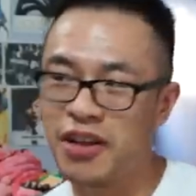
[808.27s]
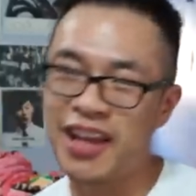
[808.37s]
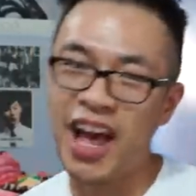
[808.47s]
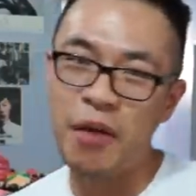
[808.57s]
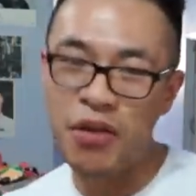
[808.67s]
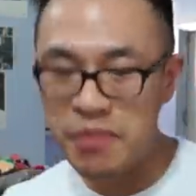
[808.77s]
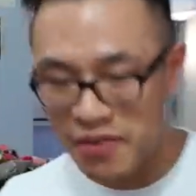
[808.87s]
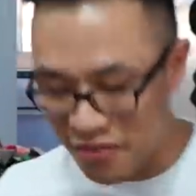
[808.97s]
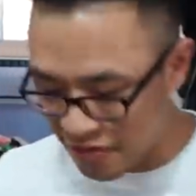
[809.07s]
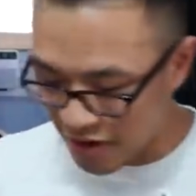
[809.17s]
cow poop
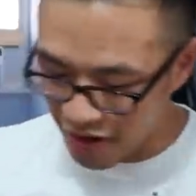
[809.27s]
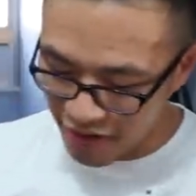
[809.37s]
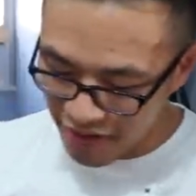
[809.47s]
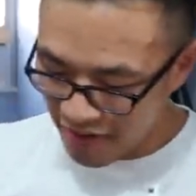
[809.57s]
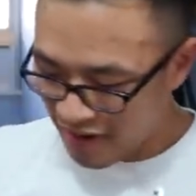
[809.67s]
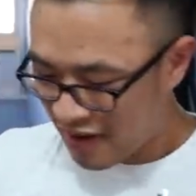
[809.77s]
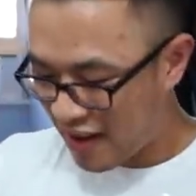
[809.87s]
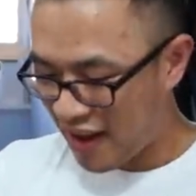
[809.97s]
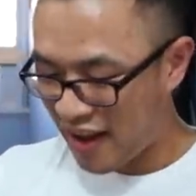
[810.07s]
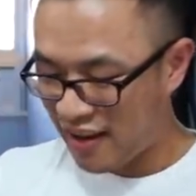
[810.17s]
everywhere.
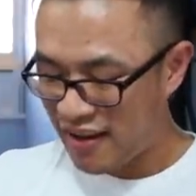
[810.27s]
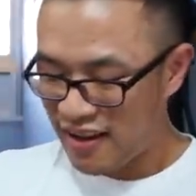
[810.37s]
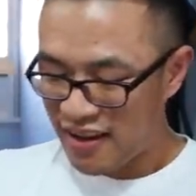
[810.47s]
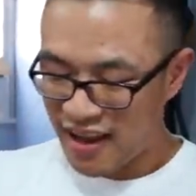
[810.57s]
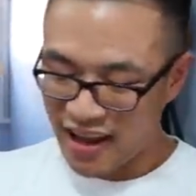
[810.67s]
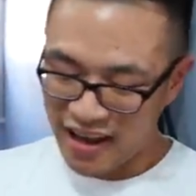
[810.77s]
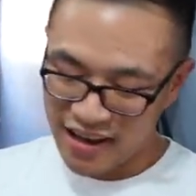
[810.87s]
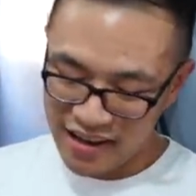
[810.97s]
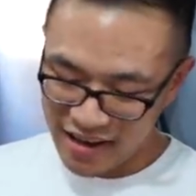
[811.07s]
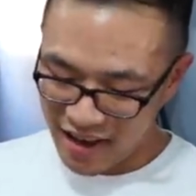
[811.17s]

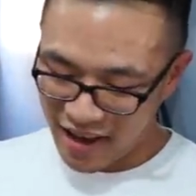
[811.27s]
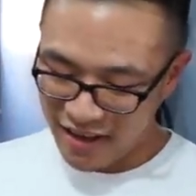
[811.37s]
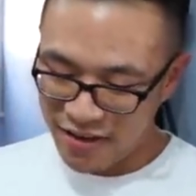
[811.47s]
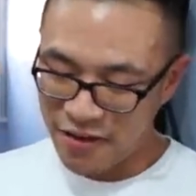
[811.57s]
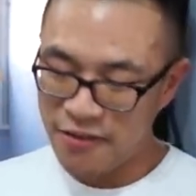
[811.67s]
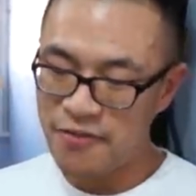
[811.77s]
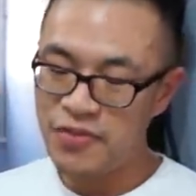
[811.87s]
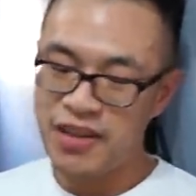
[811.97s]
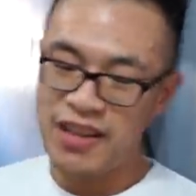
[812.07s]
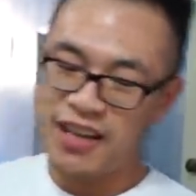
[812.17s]
And yeah, so
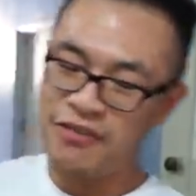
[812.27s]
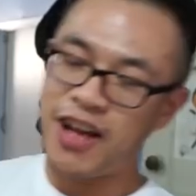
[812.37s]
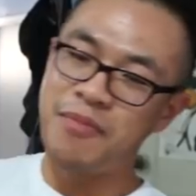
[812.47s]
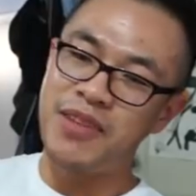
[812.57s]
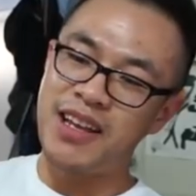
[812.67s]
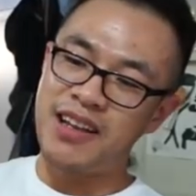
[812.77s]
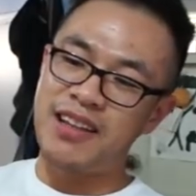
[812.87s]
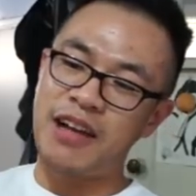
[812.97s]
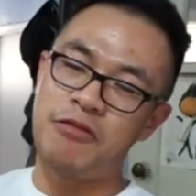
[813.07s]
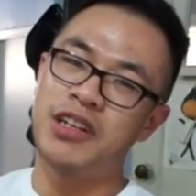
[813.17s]
if I'm in
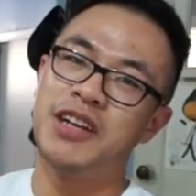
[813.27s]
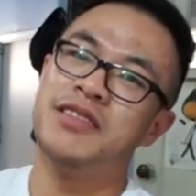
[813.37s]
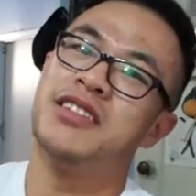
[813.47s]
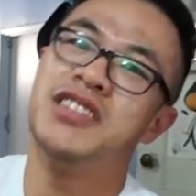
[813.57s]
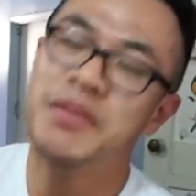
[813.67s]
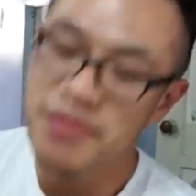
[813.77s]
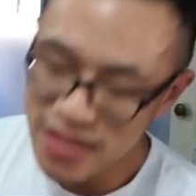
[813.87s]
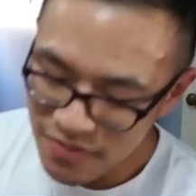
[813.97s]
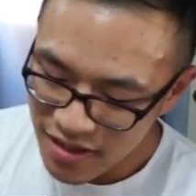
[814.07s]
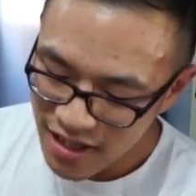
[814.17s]
like working with the sheep or
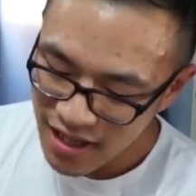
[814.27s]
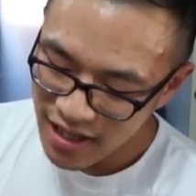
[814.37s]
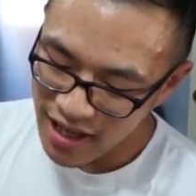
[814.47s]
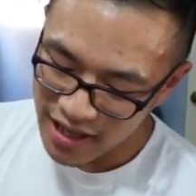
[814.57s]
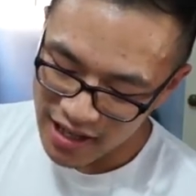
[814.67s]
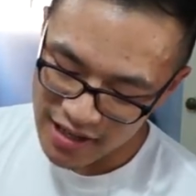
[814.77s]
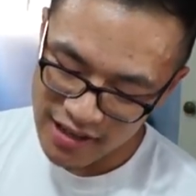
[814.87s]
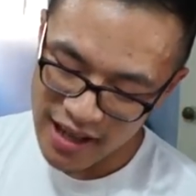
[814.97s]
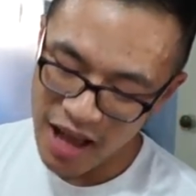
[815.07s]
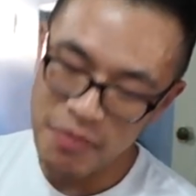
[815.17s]
something and they
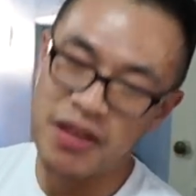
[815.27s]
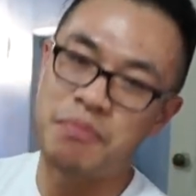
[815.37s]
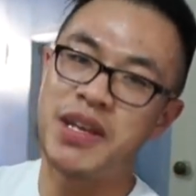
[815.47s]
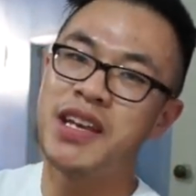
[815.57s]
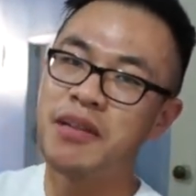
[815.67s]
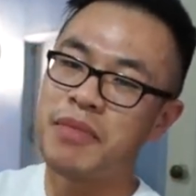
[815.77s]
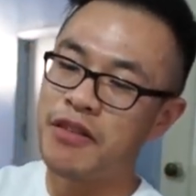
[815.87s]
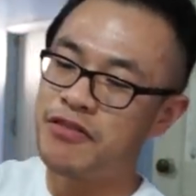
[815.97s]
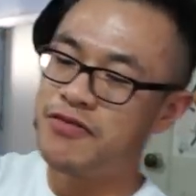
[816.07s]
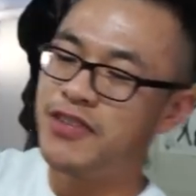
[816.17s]
just happen to pee on my
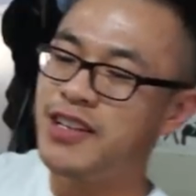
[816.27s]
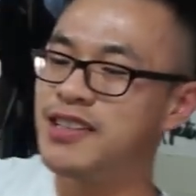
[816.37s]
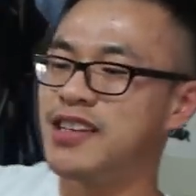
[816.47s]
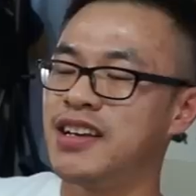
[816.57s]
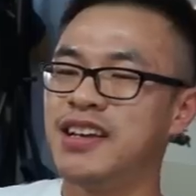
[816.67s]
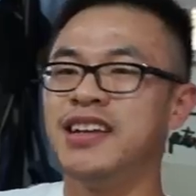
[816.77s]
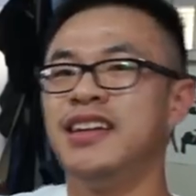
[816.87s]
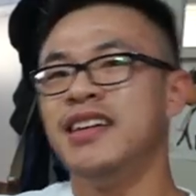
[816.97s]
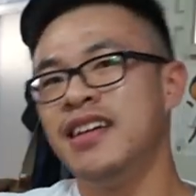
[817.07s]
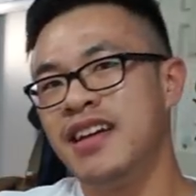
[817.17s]
feet,
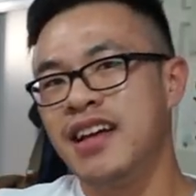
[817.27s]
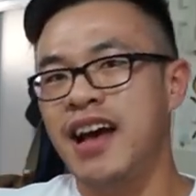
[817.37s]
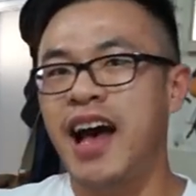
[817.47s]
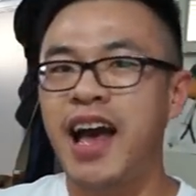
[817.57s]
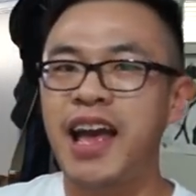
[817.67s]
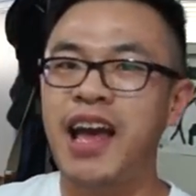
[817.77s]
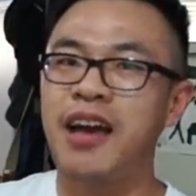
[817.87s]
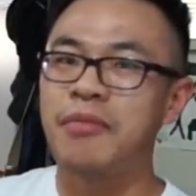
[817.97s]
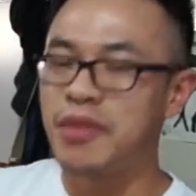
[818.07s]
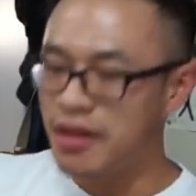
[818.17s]
I
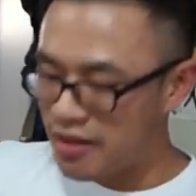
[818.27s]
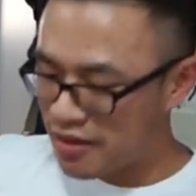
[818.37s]
am